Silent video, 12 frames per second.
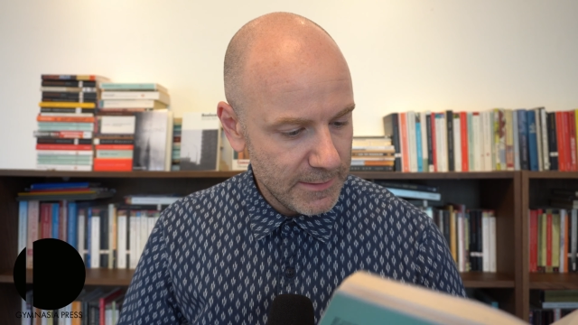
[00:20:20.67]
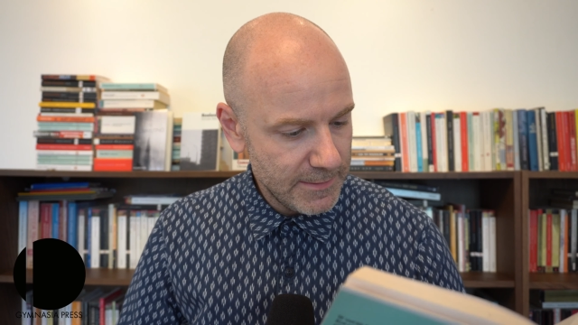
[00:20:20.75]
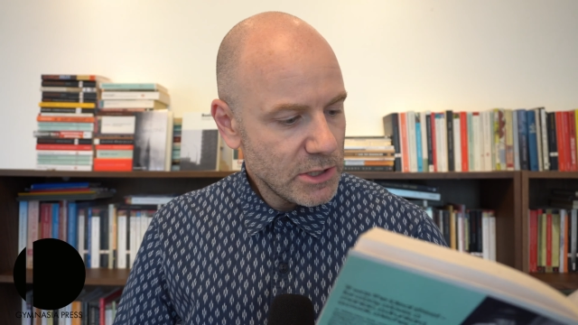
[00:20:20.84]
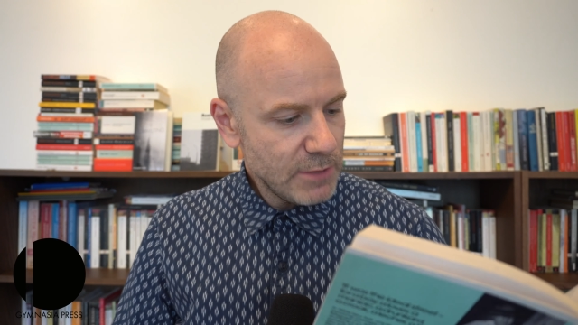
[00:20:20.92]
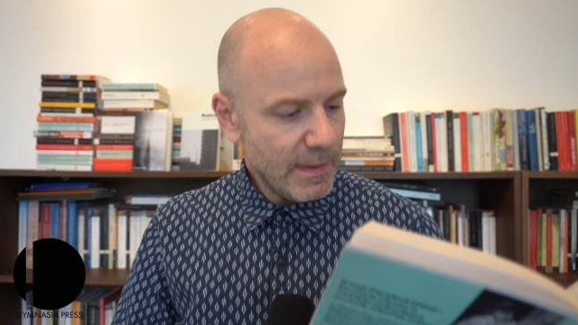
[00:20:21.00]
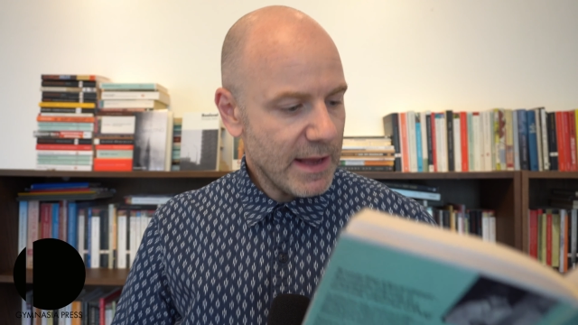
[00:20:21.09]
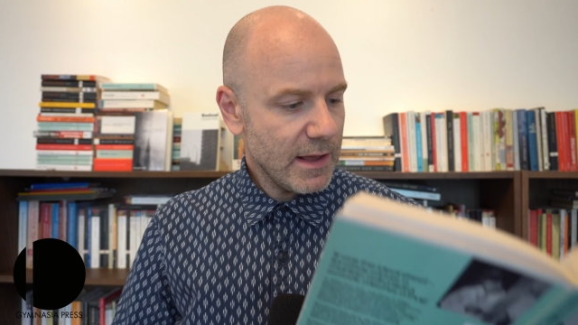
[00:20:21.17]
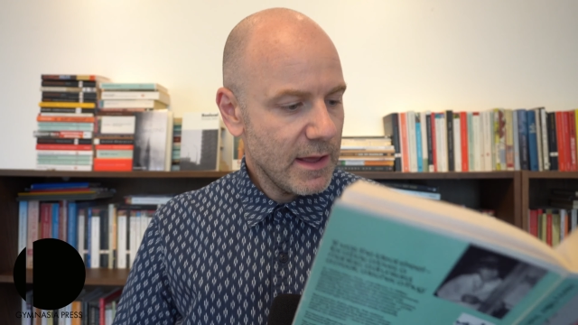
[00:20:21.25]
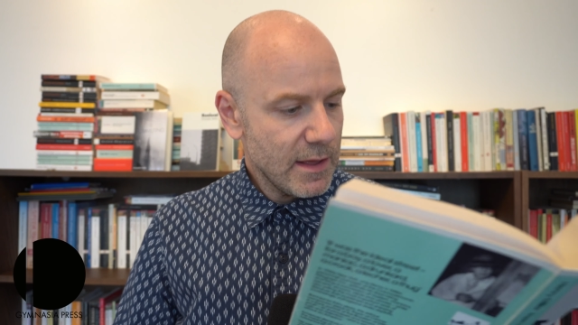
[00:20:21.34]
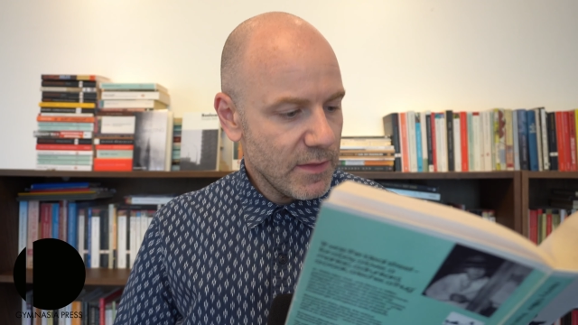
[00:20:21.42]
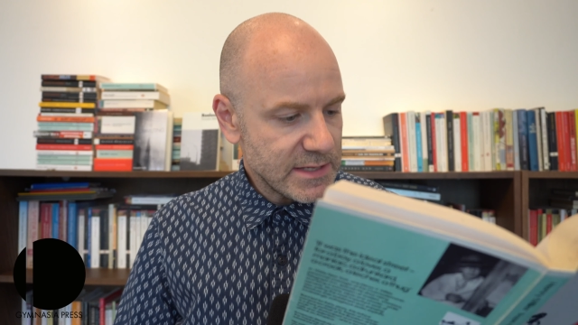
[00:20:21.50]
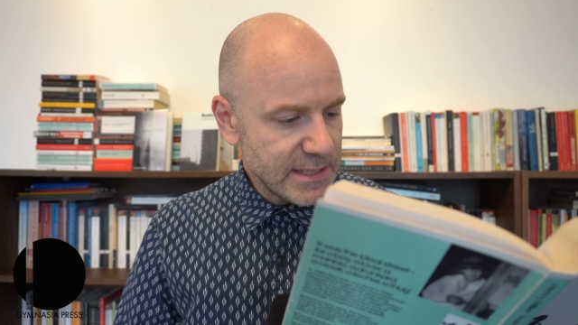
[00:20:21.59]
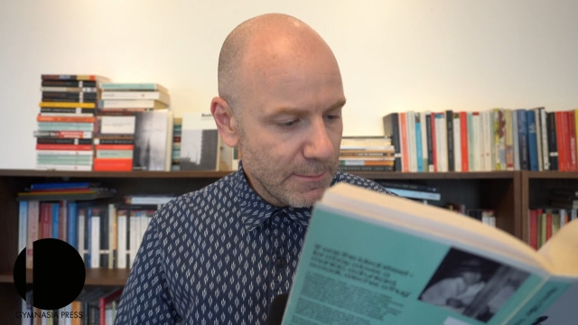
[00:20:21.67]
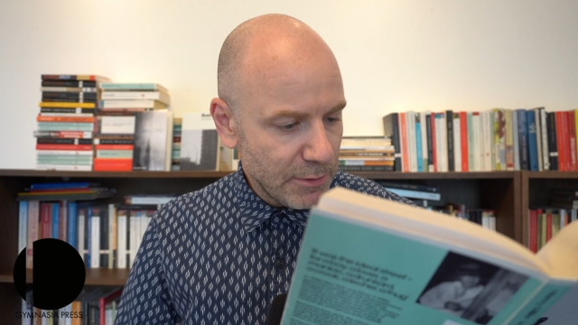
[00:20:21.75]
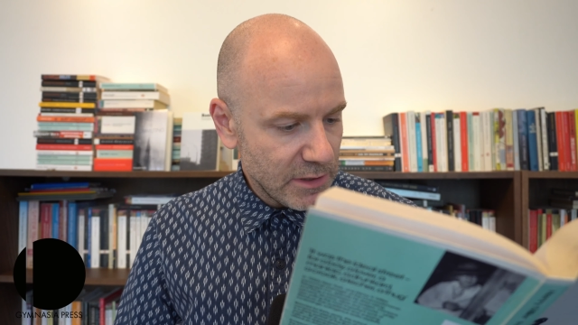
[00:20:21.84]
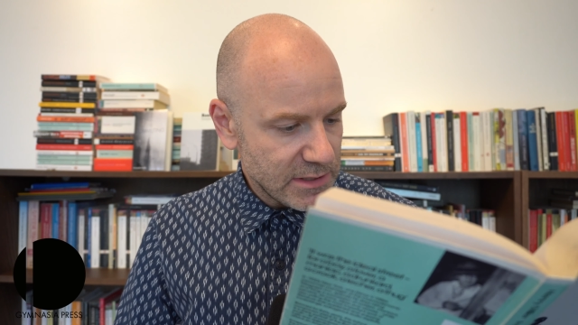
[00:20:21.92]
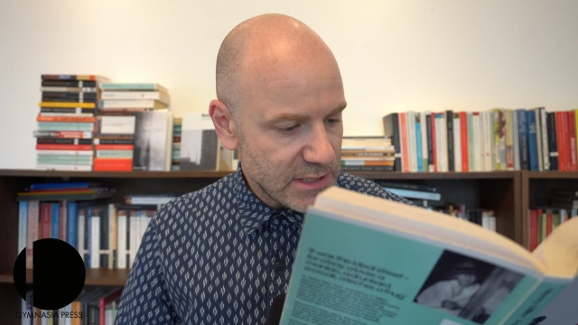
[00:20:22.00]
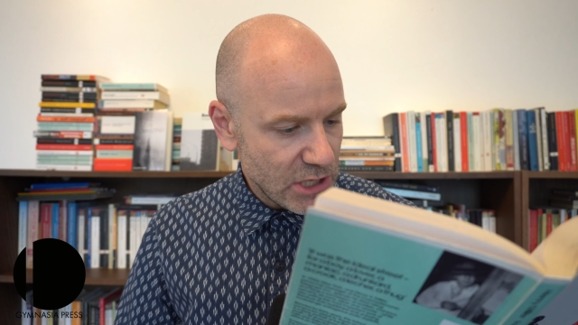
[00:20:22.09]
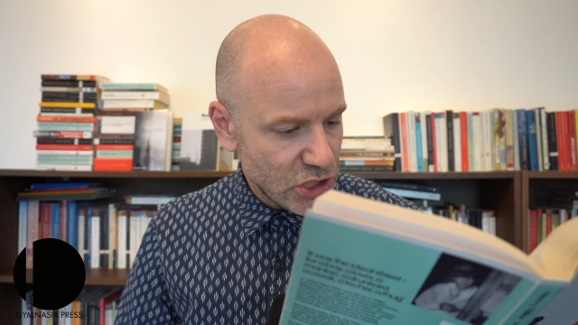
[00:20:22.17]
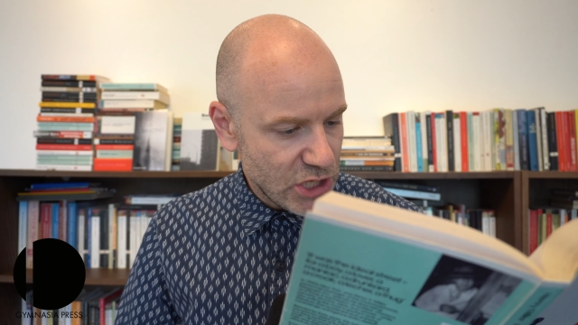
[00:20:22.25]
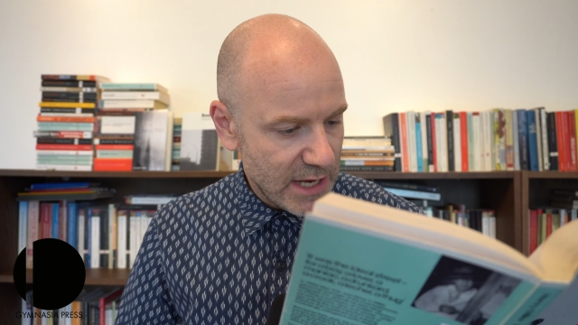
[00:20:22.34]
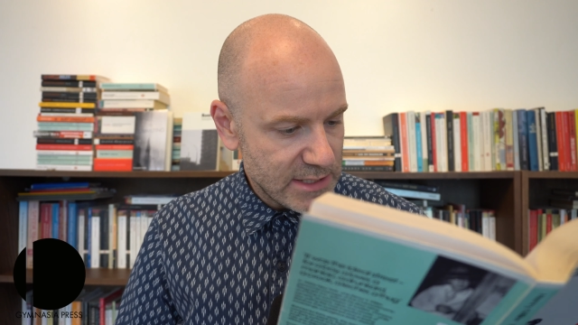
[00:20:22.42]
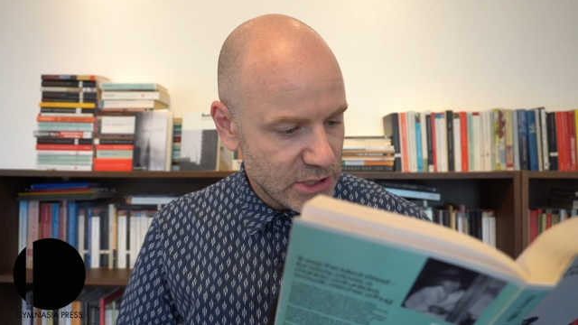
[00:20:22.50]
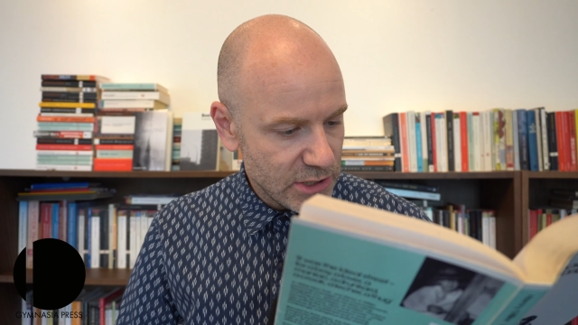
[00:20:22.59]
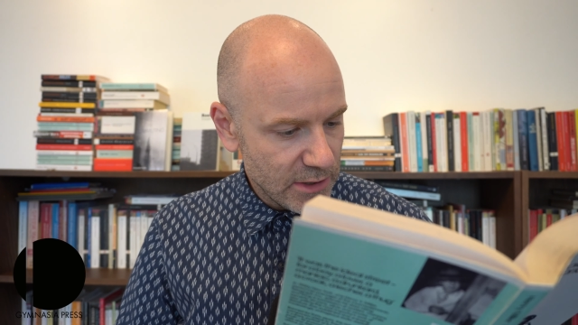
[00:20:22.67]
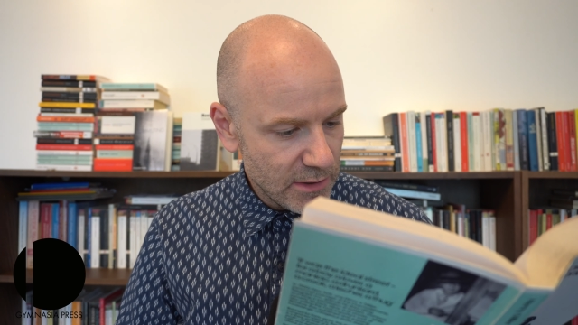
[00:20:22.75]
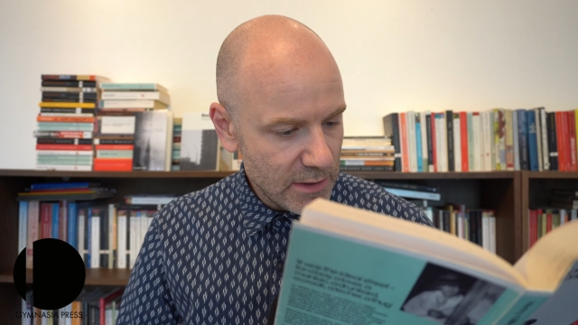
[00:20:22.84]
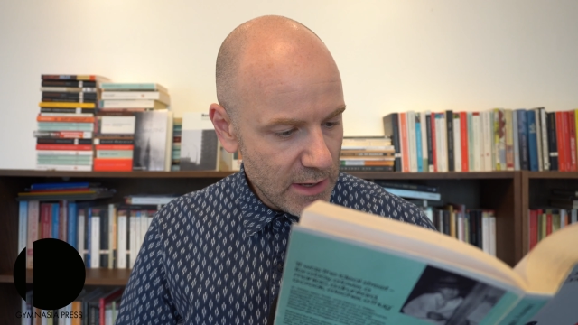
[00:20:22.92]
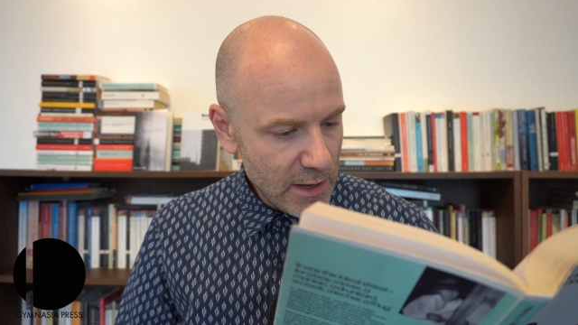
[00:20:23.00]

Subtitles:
To make the simplest gesture